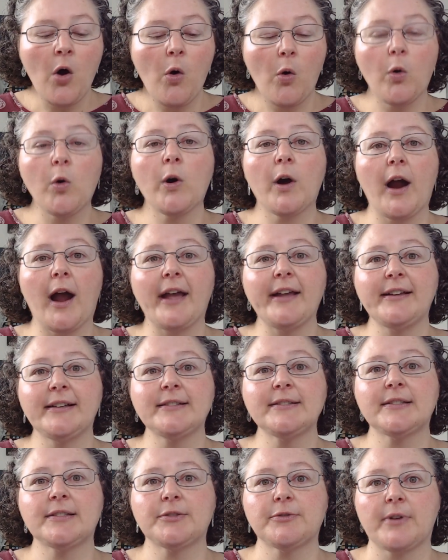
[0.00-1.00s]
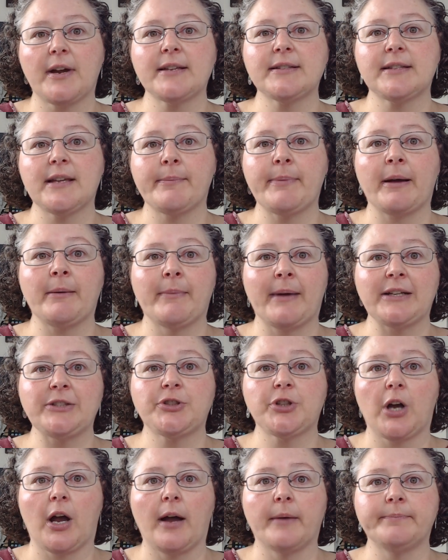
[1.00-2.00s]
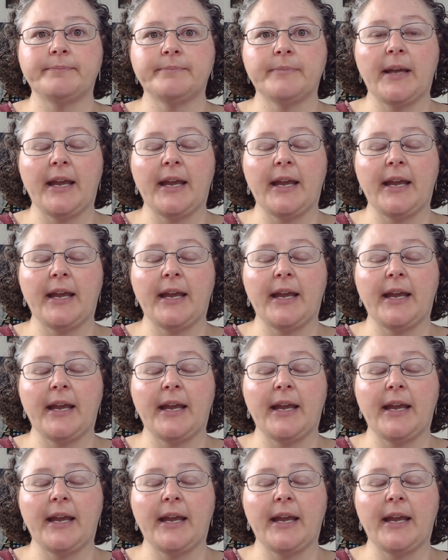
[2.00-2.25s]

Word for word: or I can stress about my job.